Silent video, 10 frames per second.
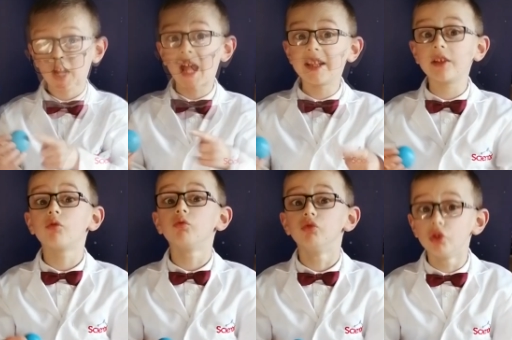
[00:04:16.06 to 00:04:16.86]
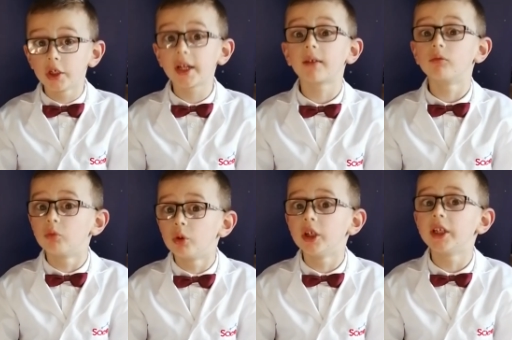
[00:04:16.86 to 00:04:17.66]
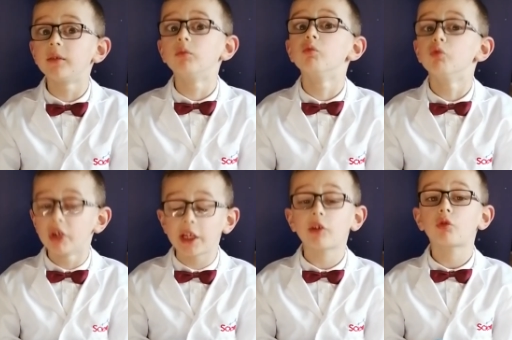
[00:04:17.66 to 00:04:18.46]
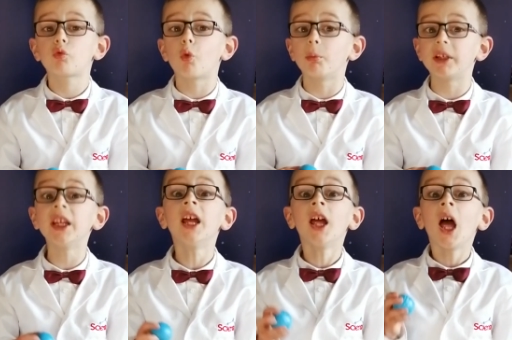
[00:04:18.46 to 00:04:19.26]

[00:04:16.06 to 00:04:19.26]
and it's really, really, really stormy.